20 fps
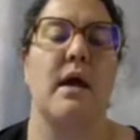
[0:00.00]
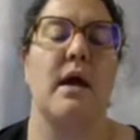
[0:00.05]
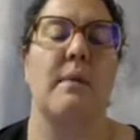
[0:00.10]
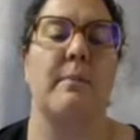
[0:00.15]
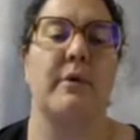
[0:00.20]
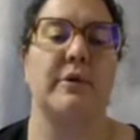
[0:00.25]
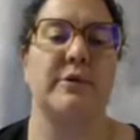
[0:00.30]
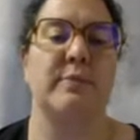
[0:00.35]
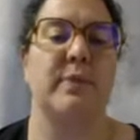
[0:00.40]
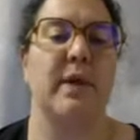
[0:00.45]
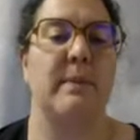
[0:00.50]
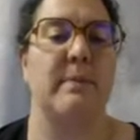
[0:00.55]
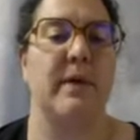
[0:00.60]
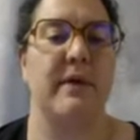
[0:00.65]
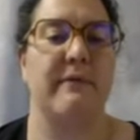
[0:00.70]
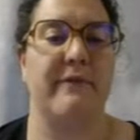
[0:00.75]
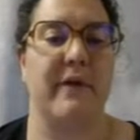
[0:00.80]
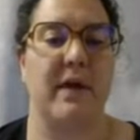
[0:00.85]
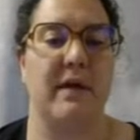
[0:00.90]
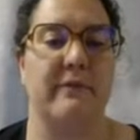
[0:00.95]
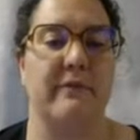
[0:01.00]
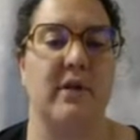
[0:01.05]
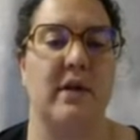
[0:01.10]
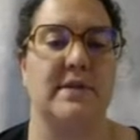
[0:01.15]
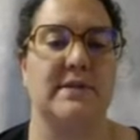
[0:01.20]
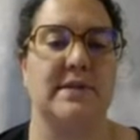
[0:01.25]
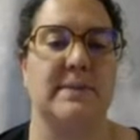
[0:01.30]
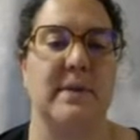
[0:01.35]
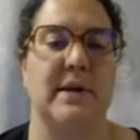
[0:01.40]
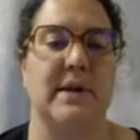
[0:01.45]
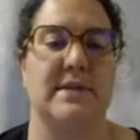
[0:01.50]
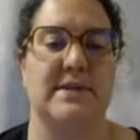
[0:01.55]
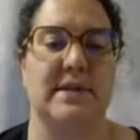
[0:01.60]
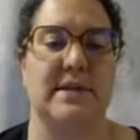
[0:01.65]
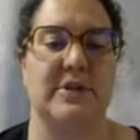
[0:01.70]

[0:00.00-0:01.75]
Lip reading: multiplied by final velocity minus